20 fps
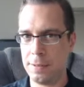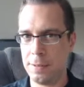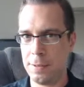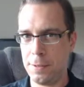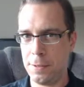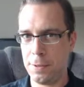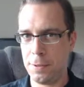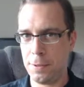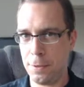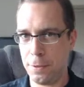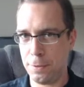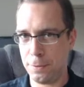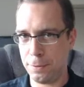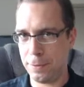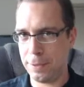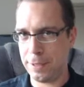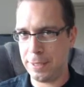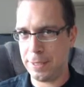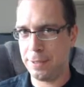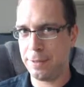Hopefully
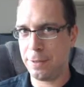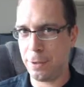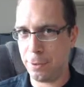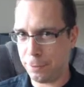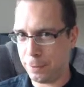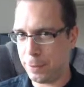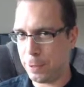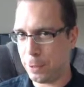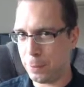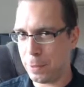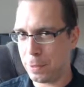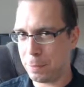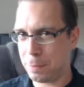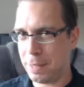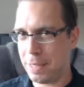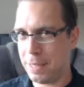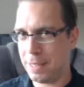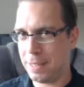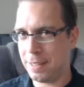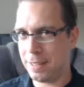you're with me.
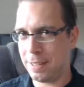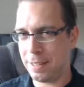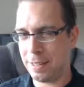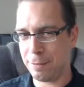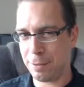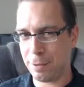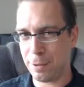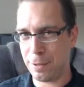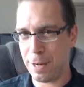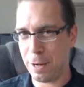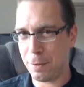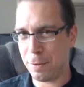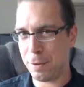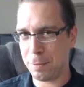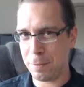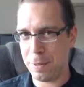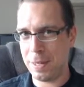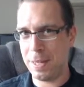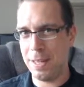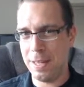If you're not with me,
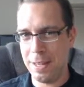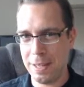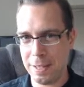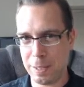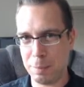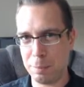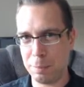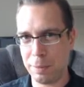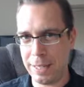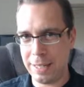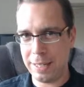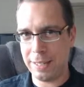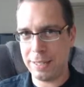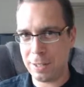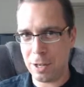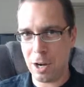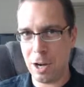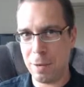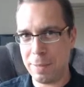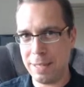complain in the
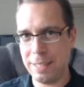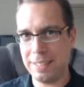comments.